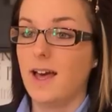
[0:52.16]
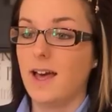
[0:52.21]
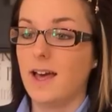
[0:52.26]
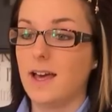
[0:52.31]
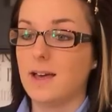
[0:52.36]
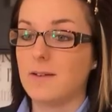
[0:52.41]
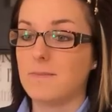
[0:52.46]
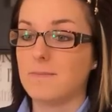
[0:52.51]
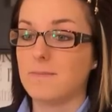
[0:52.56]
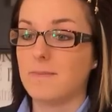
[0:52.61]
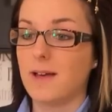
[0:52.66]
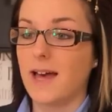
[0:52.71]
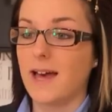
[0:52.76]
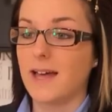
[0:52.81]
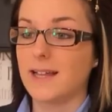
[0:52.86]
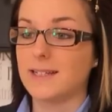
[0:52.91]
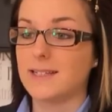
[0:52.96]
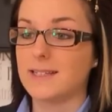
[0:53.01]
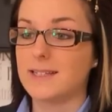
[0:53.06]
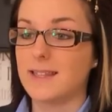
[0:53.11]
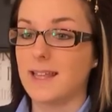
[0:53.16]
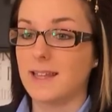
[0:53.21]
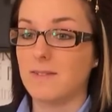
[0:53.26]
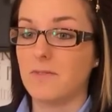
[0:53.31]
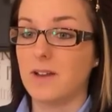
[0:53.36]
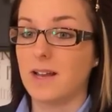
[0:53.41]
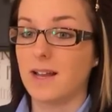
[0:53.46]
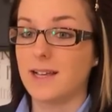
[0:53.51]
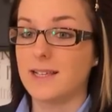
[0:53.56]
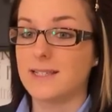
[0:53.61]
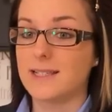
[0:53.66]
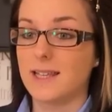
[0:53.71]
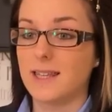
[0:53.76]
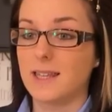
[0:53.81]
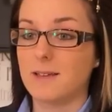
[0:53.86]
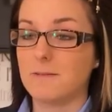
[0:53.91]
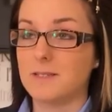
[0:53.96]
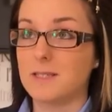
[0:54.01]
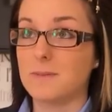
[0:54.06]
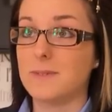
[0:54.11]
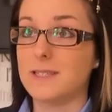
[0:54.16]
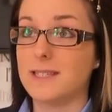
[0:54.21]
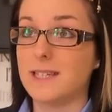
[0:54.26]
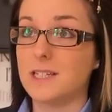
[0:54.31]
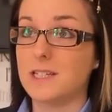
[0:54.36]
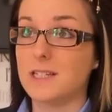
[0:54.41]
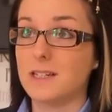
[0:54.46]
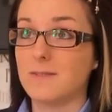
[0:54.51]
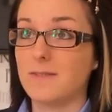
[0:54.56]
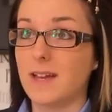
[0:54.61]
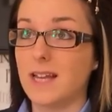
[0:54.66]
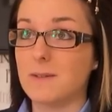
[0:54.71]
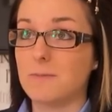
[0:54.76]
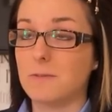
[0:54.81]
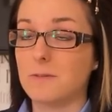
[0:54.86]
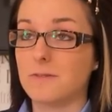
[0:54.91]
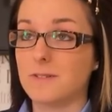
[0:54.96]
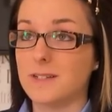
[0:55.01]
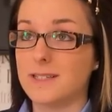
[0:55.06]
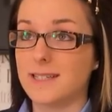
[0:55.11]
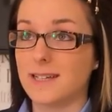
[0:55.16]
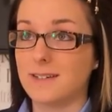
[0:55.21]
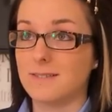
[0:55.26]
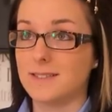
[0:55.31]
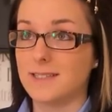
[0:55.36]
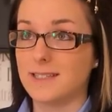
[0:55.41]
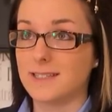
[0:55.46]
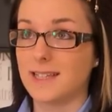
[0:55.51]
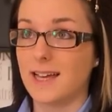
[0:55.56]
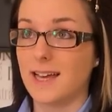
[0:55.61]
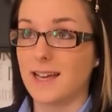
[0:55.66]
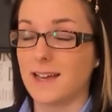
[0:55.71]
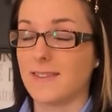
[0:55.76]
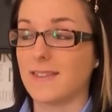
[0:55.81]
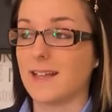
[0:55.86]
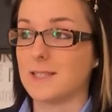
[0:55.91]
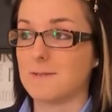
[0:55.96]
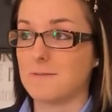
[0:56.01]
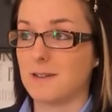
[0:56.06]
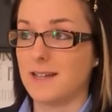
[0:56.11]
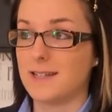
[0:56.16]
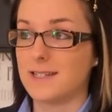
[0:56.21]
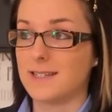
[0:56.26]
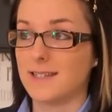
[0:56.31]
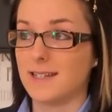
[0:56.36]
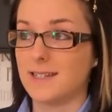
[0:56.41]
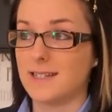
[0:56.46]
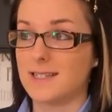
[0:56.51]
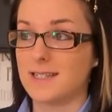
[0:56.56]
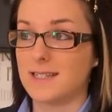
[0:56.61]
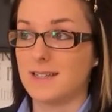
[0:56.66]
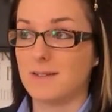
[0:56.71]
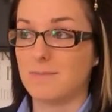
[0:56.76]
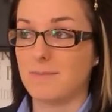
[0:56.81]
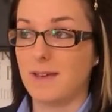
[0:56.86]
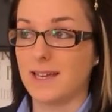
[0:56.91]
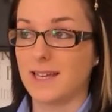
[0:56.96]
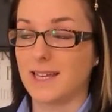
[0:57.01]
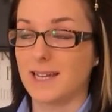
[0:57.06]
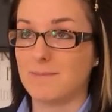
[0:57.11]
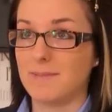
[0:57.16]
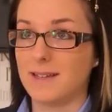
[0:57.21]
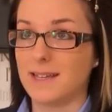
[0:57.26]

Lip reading: and then realised that there was a position available for a sales exec, and that's when I decided to make an